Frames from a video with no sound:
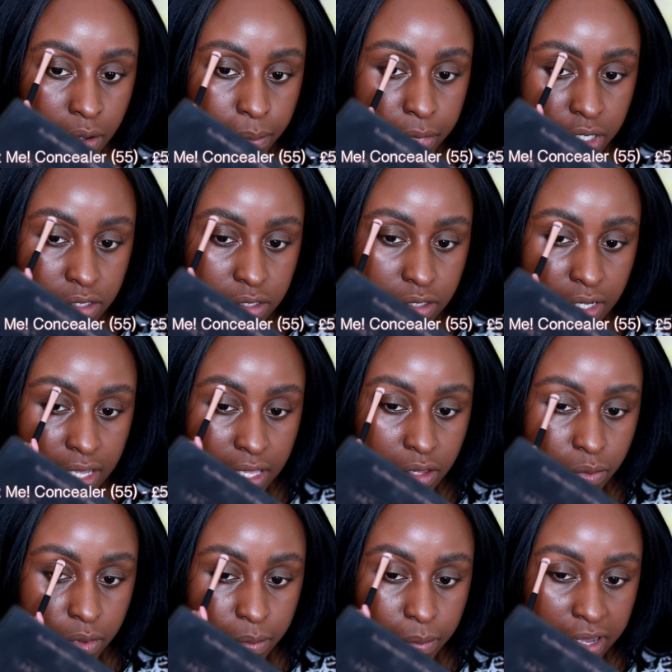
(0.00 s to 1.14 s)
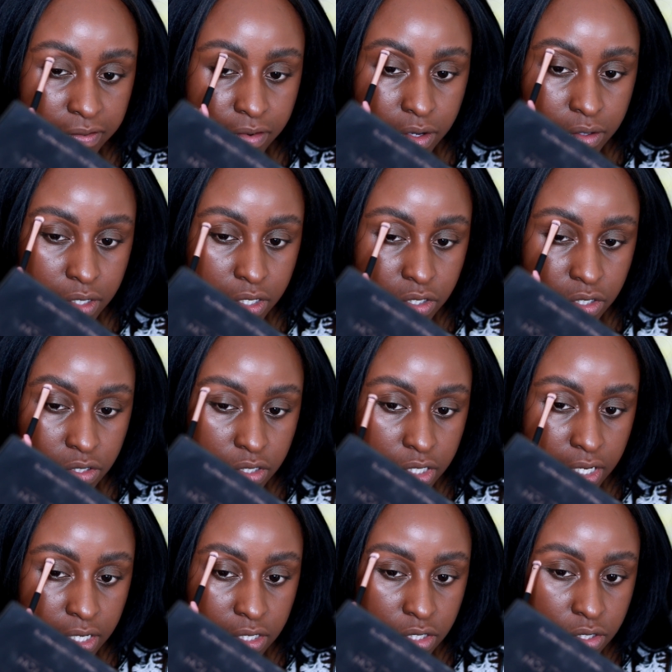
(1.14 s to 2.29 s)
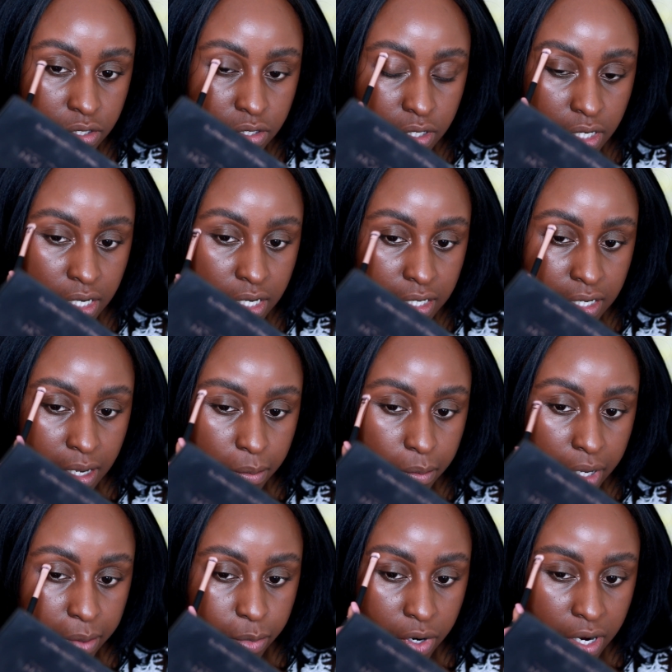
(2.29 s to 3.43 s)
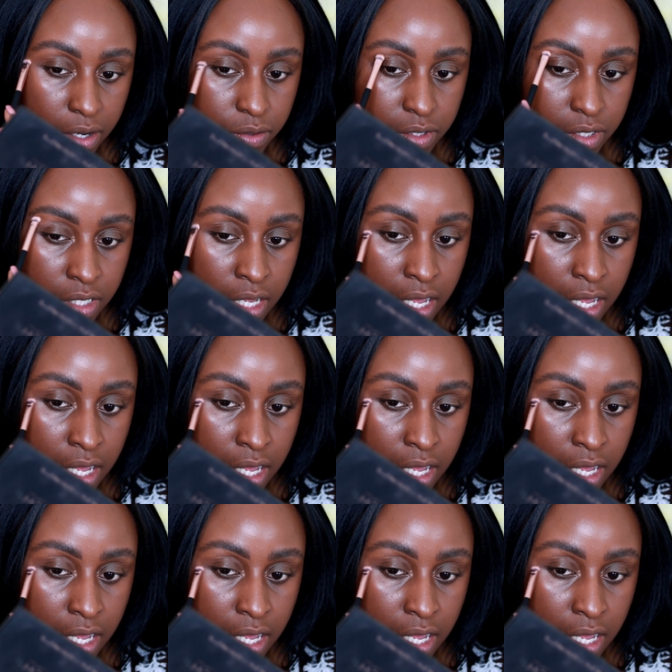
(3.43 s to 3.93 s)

mixed together with my foundation shade just to clean up my brows.